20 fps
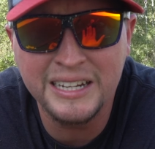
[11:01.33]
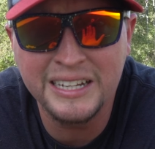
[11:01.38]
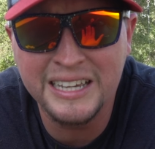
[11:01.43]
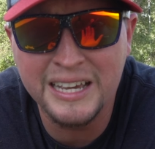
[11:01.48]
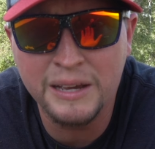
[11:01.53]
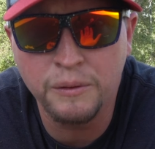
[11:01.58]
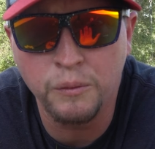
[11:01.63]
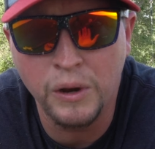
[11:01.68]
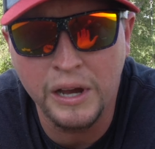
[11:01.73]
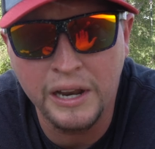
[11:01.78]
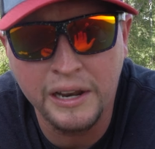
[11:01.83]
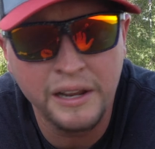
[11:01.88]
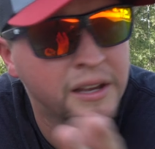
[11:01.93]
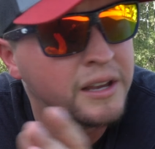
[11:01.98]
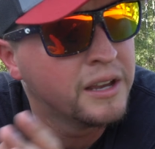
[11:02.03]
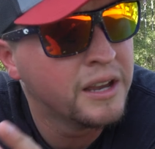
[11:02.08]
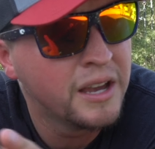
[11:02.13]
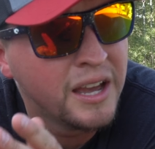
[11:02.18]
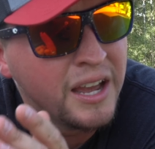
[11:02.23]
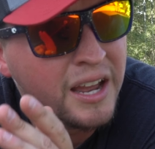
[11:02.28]
to get one.
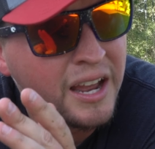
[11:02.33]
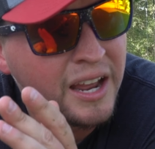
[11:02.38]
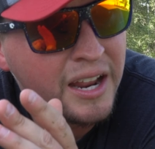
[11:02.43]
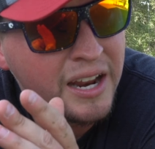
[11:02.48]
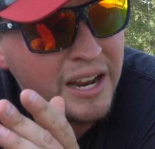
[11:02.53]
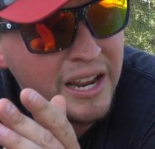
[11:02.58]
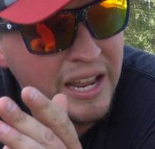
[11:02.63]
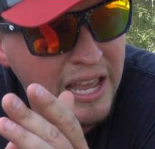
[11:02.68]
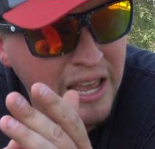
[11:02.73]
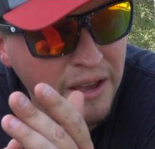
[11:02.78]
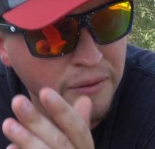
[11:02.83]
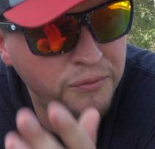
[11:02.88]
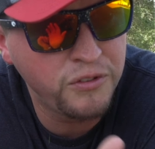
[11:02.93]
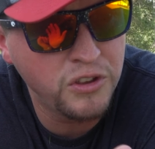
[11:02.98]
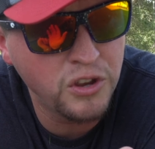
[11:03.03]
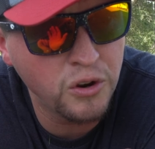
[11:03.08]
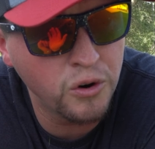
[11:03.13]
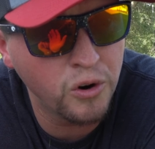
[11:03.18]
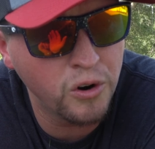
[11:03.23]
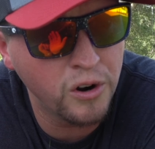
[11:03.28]
If
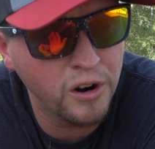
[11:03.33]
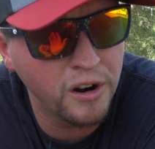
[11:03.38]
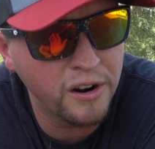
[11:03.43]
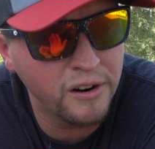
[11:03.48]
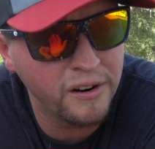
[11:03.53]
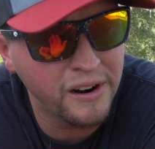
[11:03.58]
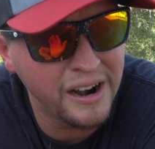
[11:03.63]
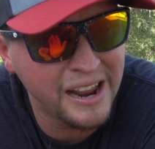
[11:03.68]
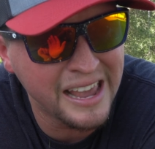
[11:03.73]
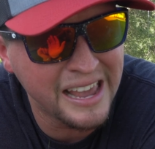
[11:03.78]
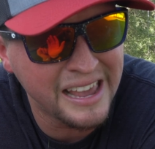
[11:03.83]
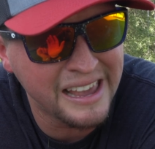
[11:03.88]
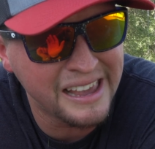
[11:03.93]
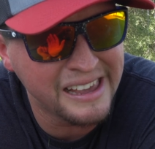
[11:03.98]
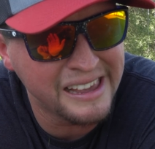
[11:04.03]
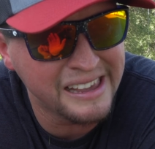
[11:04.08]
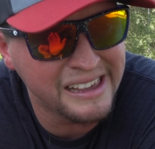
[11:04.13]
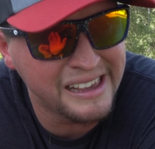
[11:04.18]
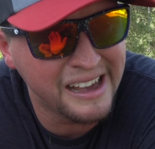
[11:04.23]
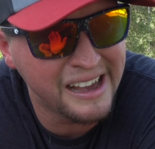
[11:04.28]
you're
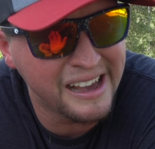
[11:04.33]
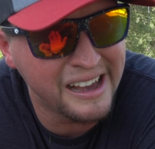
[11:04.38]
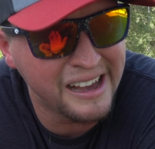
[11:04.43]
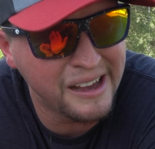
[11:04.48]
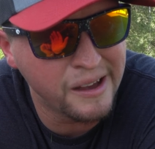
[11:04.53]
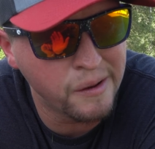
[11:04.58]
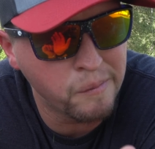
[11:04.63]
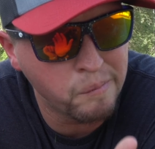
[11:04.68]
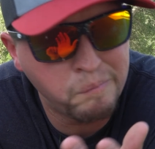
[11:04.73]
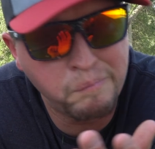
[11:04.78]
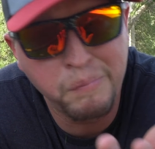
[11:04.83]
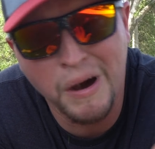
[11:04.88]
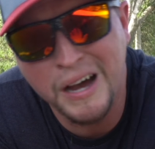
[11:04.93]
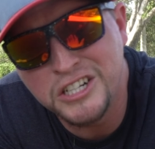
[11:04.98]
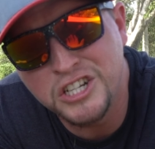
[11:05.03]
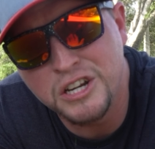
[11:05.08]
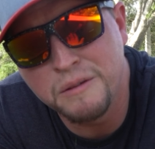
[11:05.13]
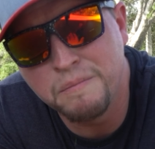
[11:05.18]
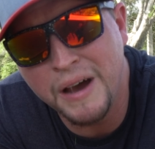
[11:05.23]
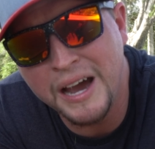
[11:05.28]
a
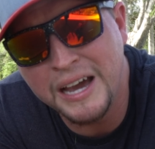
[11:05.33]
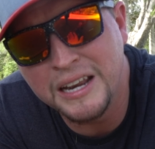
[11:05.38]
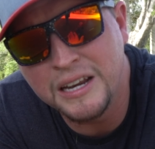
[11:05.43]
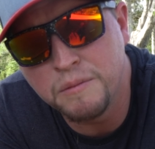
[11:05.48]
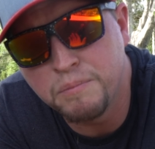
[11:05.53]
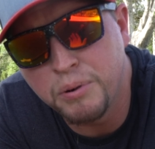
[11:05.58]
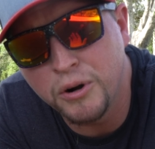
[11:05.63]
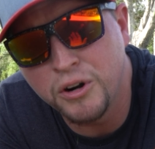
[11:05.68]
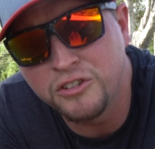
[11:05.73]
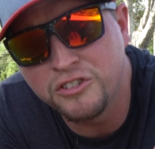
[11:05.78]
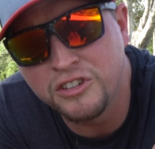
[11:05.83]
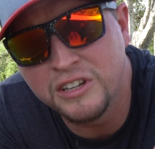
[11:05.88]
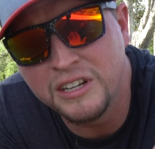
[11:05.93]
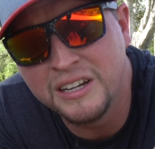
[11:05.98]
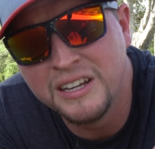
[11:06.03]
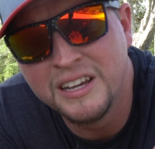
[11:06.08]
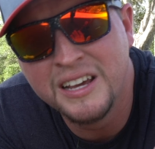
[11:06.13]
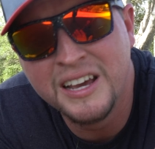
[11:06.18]
budget-minded person